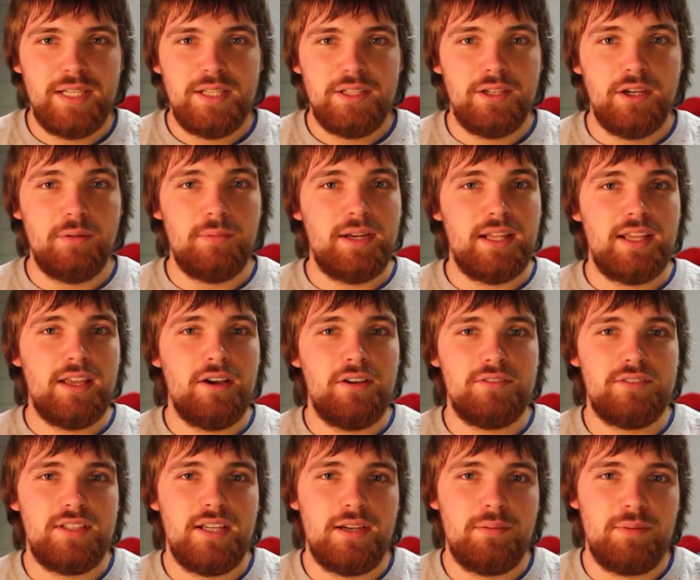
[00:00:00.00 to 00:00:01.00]
Nobody
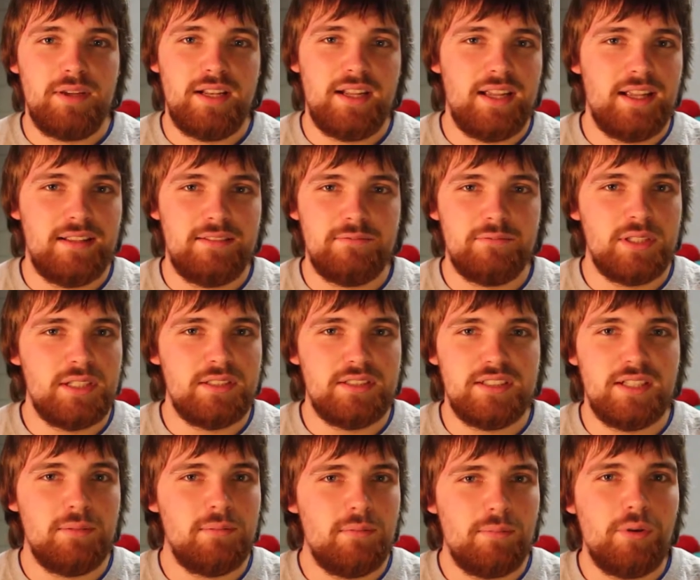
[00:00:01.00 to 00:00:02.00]
goes there, but when
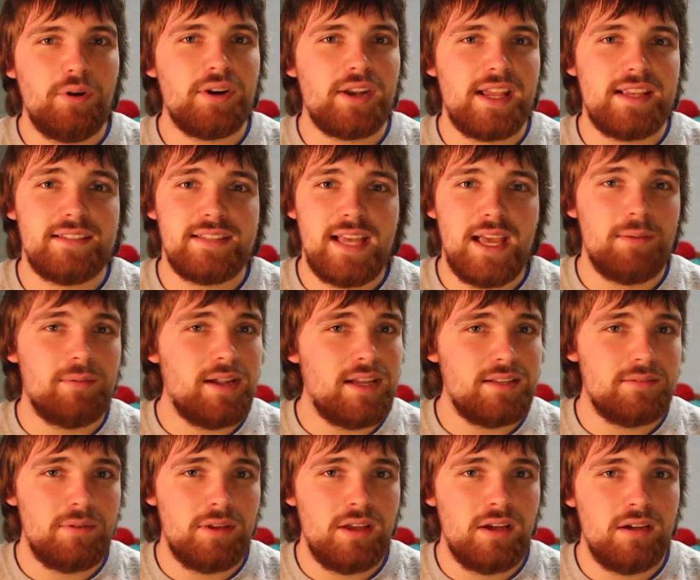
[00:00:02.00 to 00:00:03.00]
something important has to happen, it
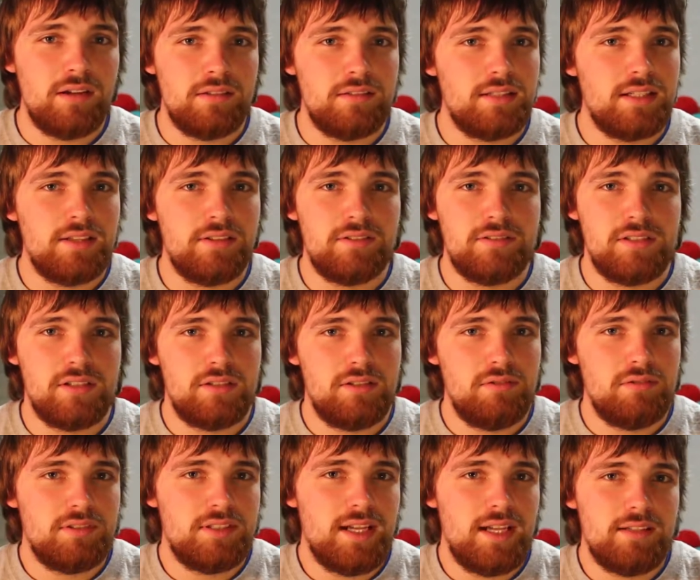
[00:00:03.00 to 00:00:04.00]
has to be on either
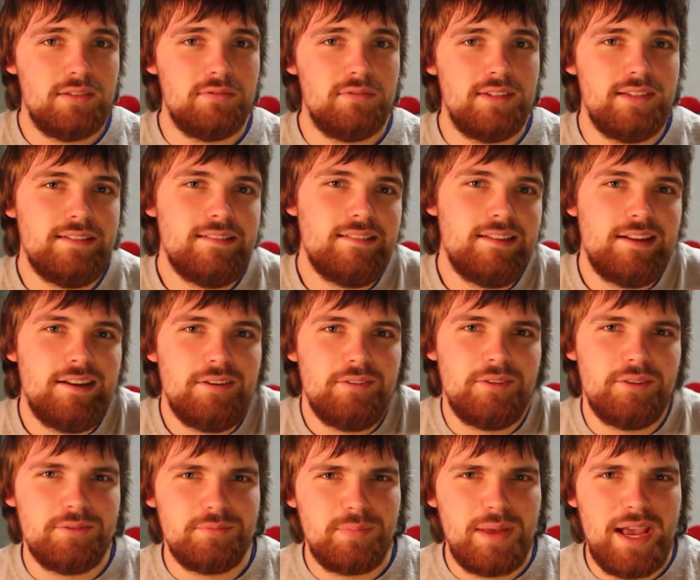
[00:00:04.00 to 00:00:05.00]
Jakku or Tatooine,
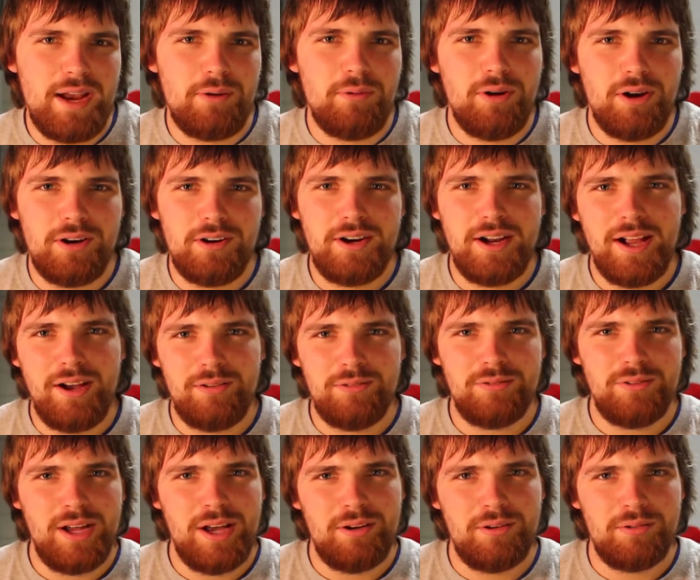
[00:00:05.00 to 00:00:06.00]
those backwater,
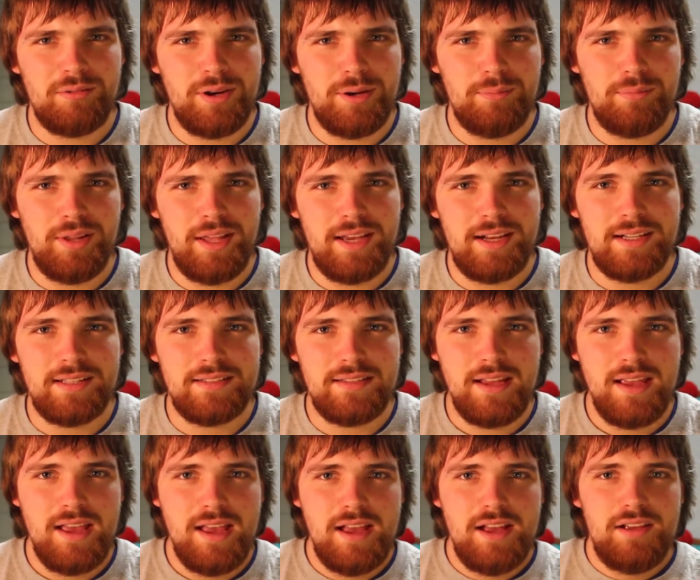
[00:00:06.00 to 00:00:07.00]
outer rim planets.
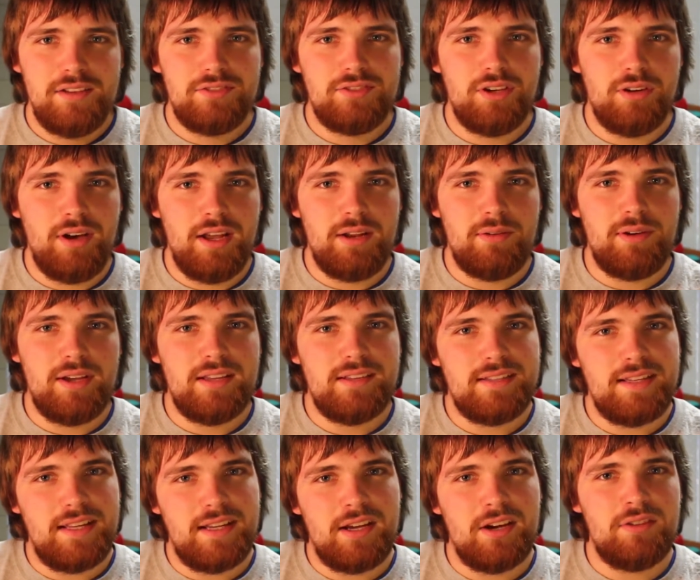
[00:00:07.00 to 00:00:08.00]
So
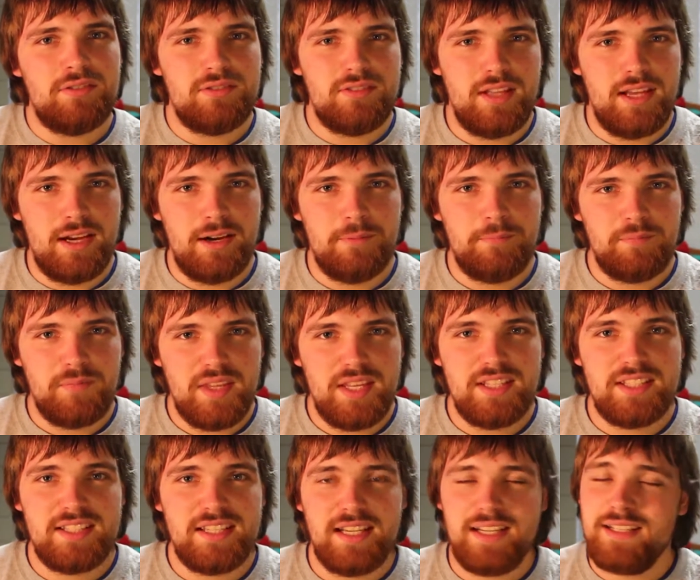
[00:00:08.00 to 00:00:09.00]
anyways, he goes there.
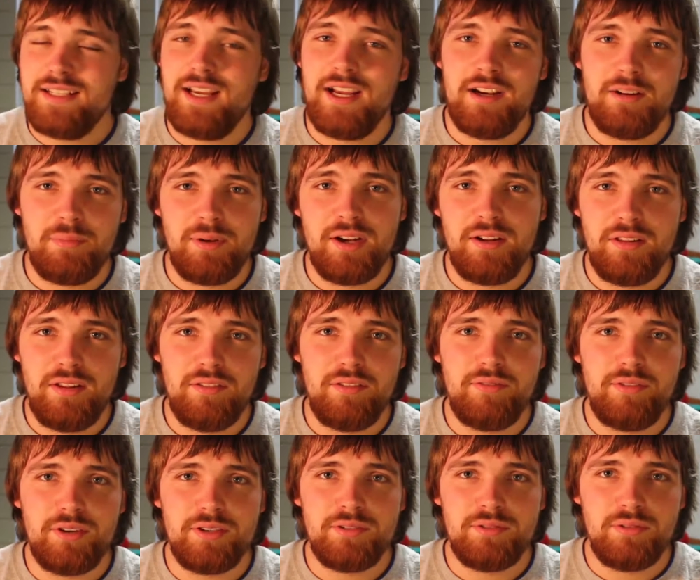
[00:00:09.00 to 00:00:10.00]
He's sick and tired, apparently, of the
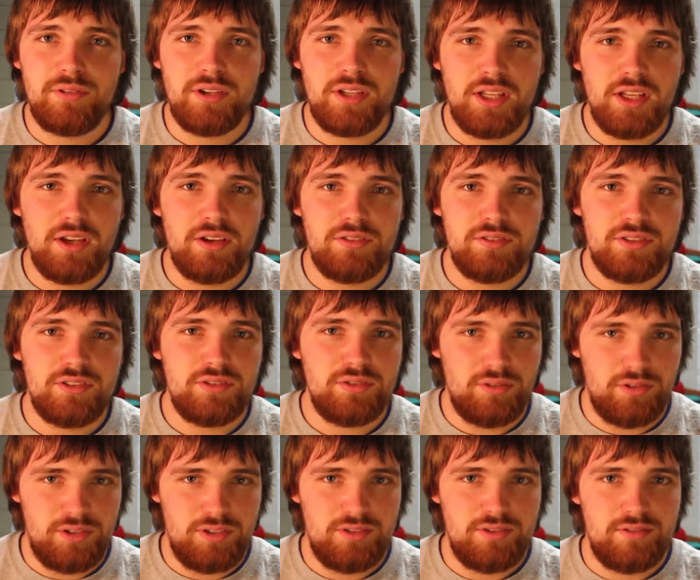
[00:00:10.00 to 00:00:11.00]
First Order, and he goes and
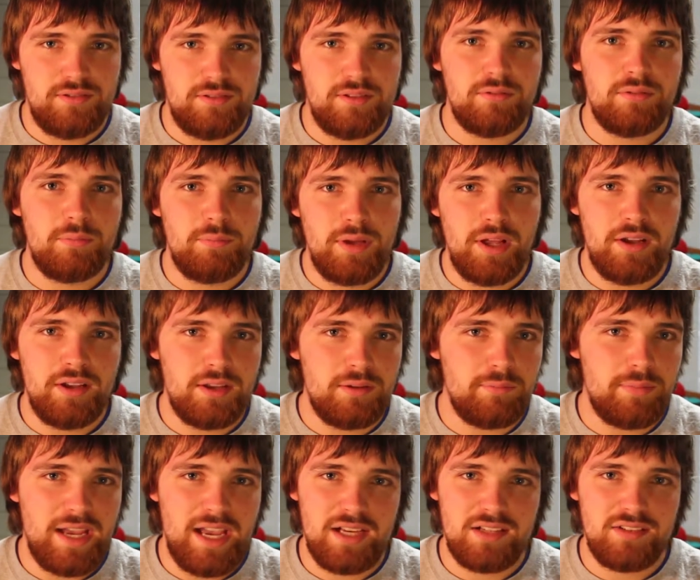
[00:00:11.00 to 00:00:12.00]
joins the
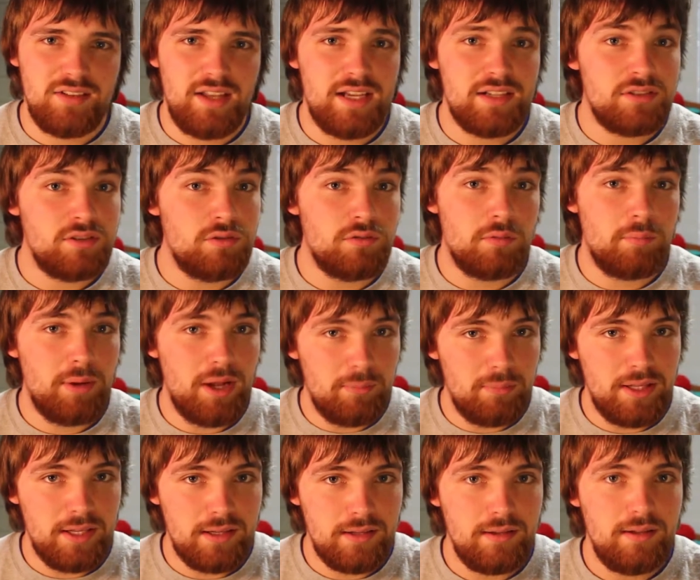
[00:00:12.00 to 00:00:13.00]
Rebellion / New
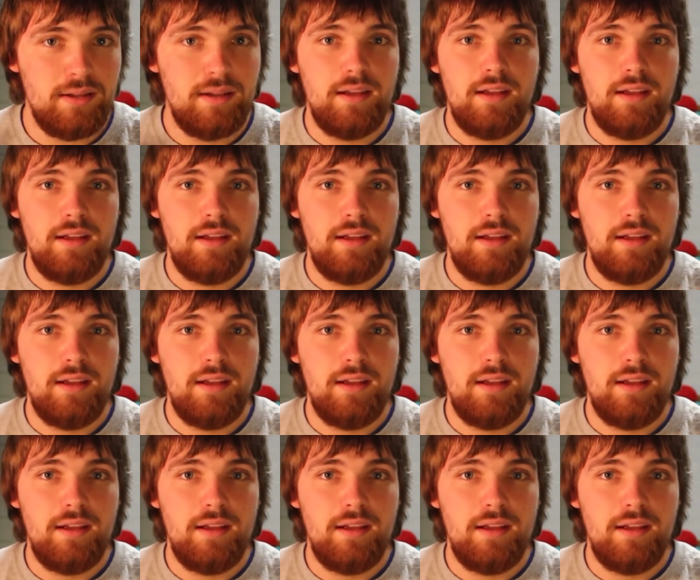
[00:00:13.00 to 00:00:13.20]
Republic.